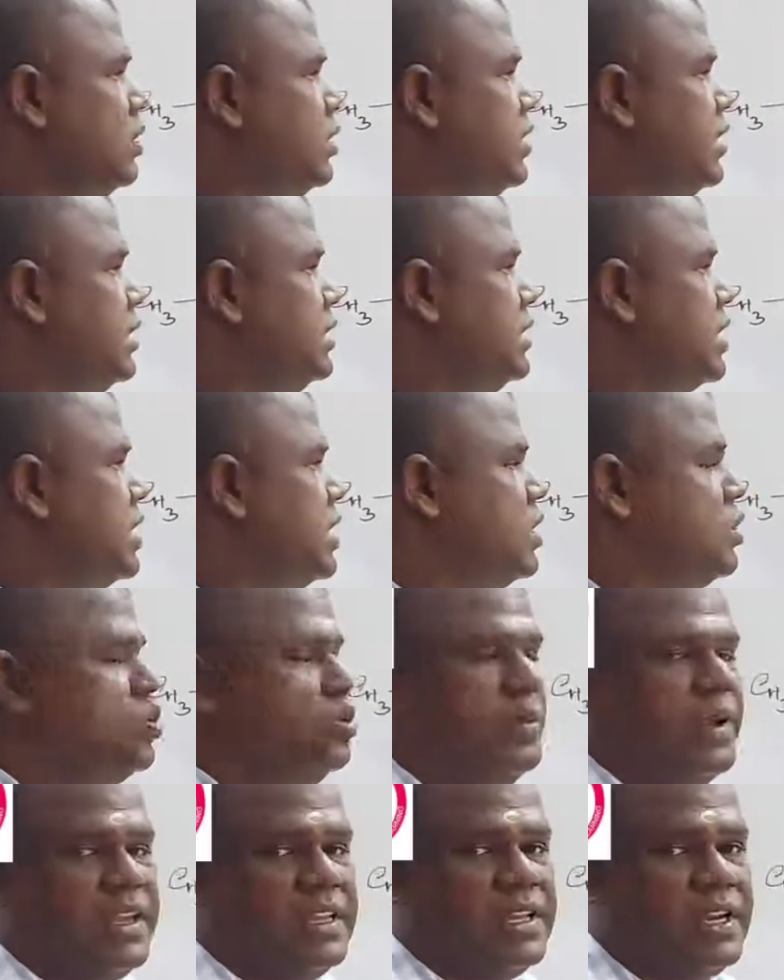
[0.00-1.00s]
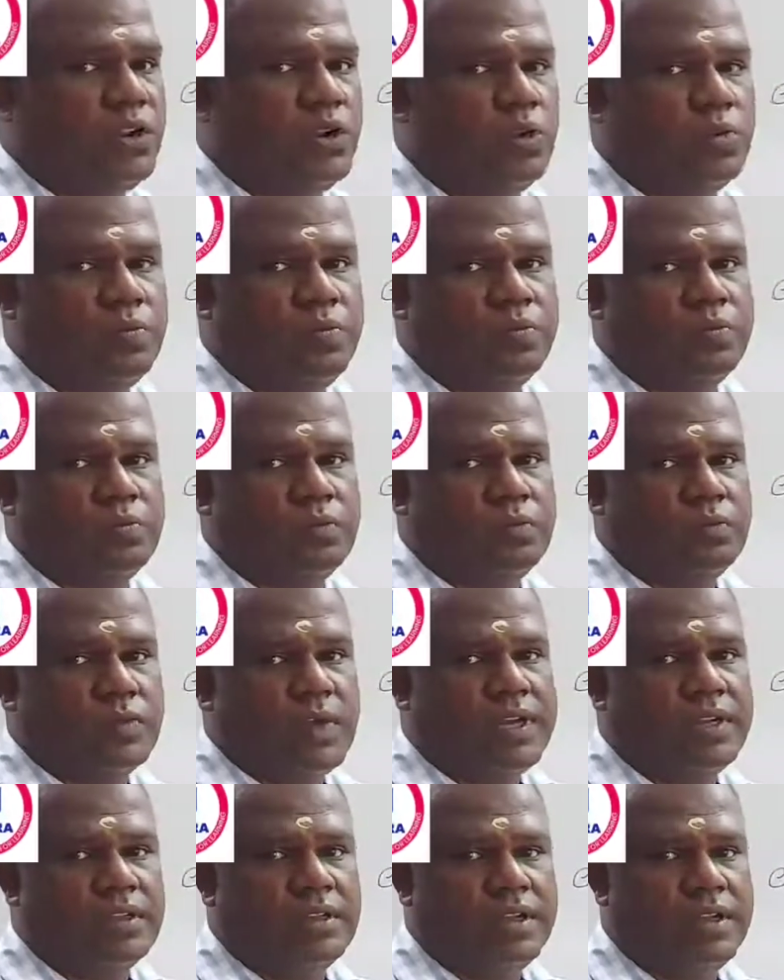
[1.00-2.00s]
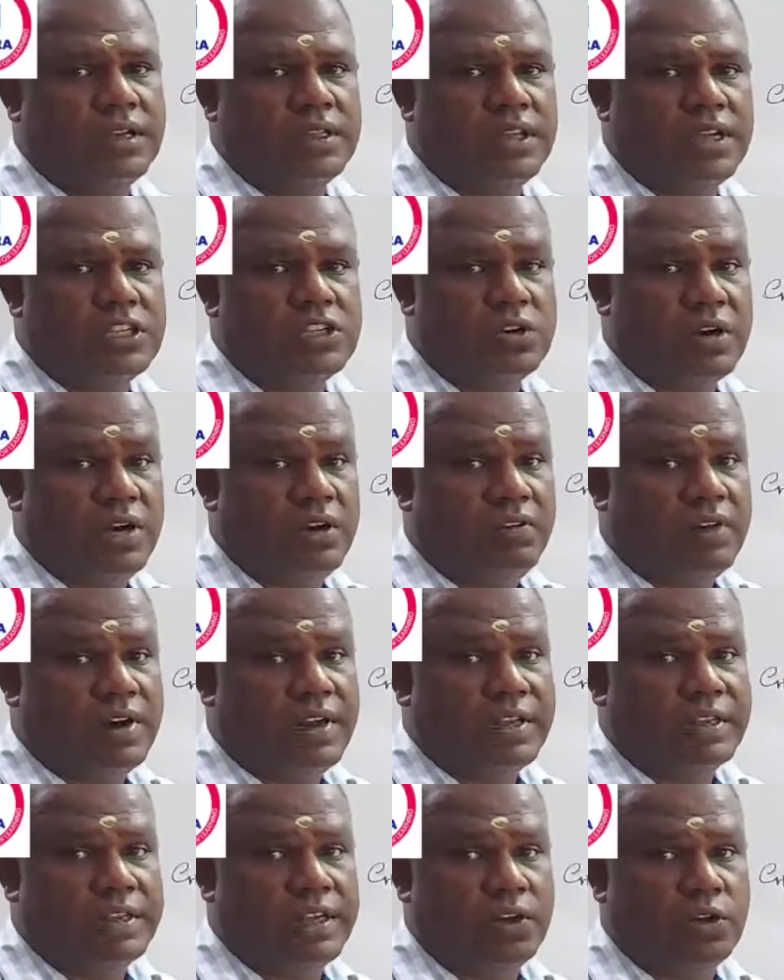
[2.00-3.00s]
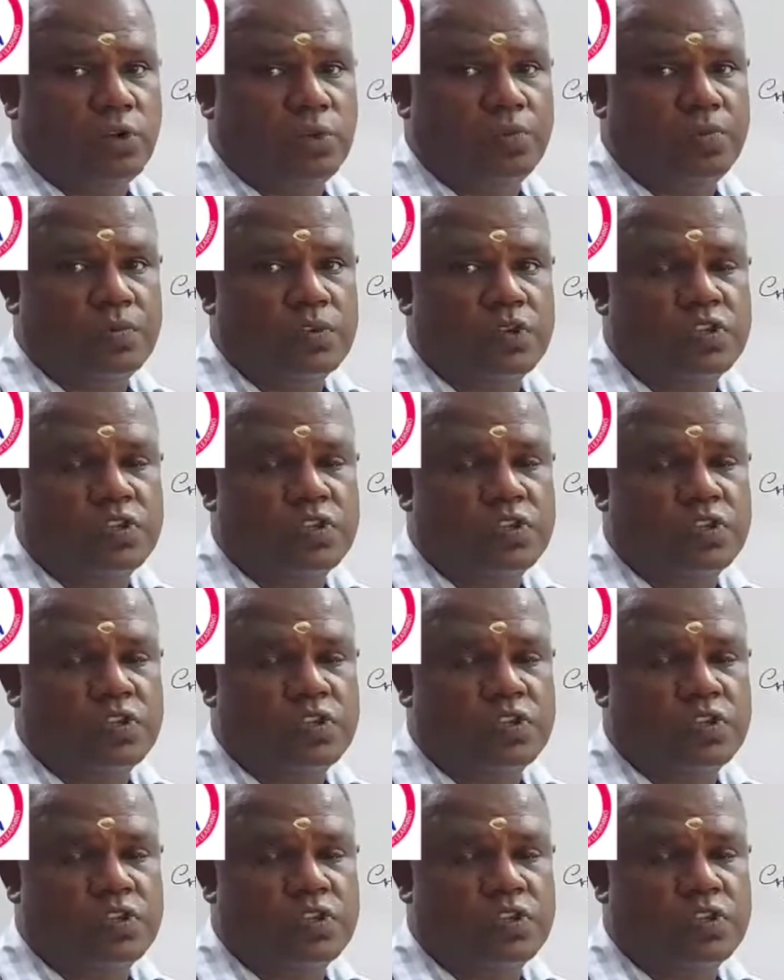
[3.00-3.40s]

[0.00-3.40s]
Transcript: Here there are two methyl group and here there is only one ethyl group.